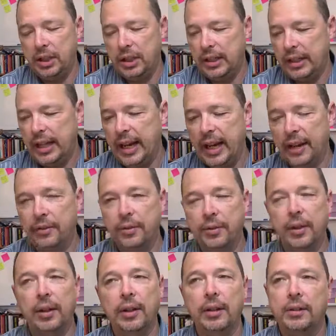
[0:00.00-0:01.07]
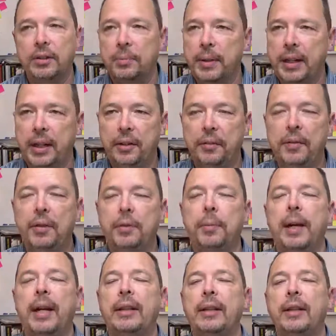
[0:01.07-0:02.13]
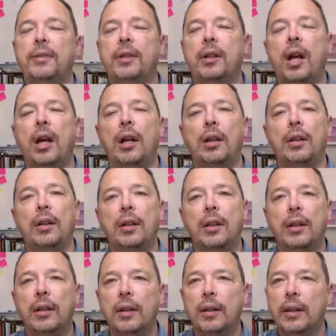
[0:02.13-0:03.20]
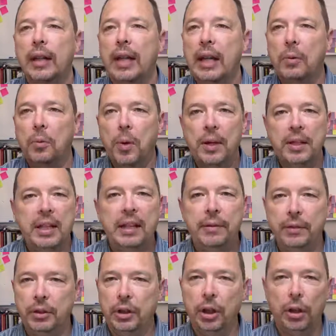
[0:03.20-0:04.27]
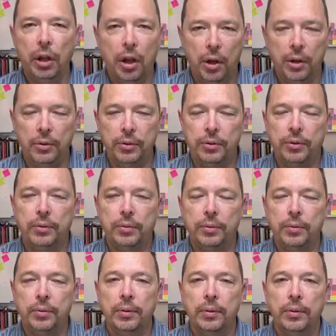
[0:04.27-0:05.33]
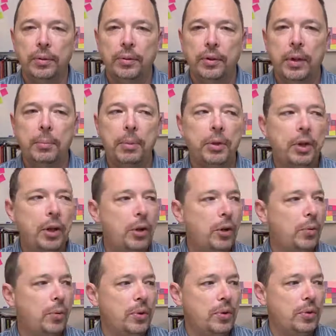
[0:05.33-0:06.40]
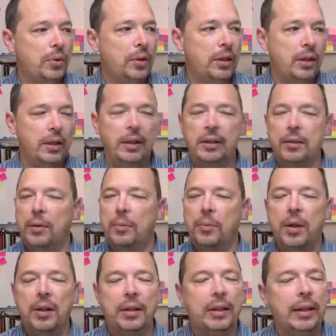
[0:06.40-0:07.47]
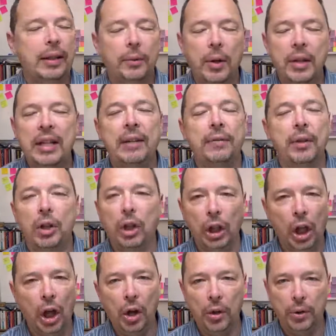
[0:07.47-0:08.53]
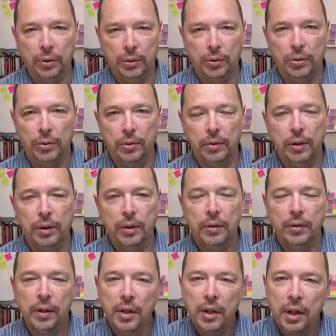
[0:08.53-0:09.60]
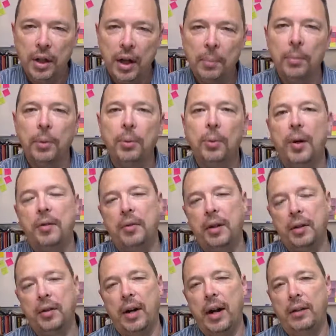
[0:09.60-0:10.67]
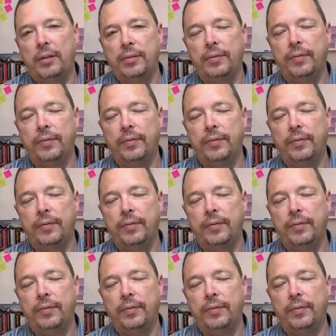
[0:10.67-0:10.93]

says, she's been interviewed about this a lot, it wasn't even close. Number 2 was that it wasn't even close. The number one regret